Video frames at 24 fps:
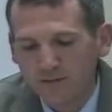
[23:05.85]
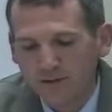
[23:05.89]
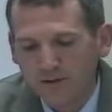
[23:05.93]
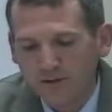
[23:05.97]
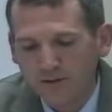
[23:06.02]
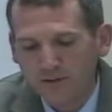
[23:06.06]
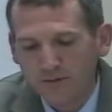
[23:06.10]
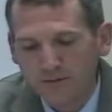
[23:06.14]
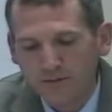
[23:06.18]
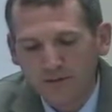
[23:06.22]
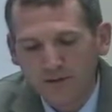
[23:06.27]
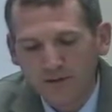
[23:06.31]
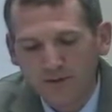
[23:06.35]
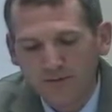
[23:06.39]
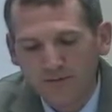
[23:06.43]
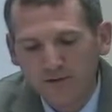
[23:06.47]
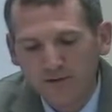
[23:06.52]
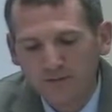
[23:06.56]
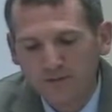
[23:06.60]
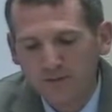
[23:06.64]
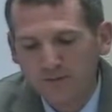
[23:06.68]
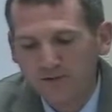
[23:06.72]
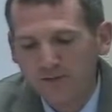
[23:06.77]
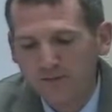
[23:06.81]
a
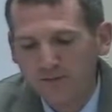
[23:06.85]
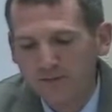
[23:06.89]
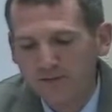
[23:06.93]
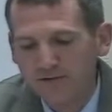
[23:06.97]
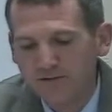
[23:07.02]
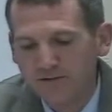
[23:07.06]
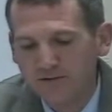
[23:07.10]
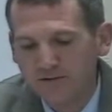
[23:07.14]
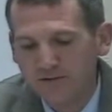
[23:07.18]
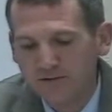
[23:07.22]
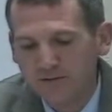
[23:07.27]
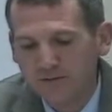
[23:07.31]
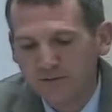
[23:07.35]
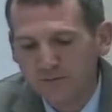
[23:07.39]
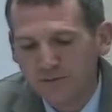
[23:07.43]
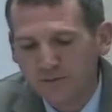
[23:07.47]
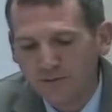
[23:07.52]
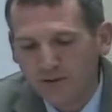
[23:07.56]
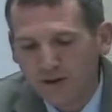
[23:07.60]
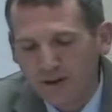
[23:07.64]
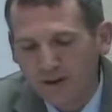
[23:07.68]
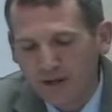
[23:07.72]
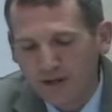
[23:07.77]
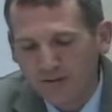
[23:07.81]
25% position to
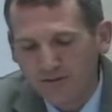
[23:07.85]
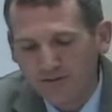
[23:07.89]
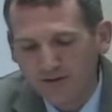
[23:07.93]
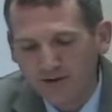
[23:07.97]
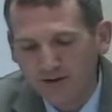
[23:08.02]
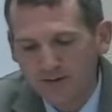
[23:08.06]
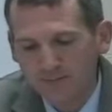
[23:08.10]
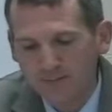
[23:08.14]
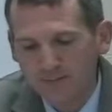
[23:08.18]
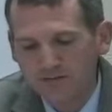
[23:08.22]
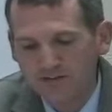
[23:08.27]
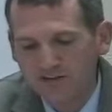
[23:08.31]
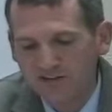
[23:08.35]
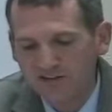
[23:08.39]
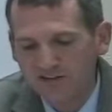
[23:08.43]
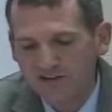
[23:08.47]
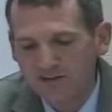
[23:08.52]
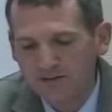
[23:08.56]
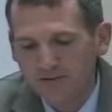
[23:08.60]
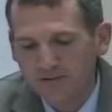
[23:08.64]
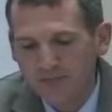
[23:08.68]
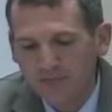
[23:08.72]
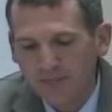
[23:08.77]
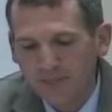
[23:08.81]
a half-time
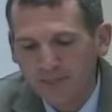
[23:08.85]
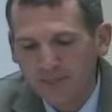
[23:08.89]
position.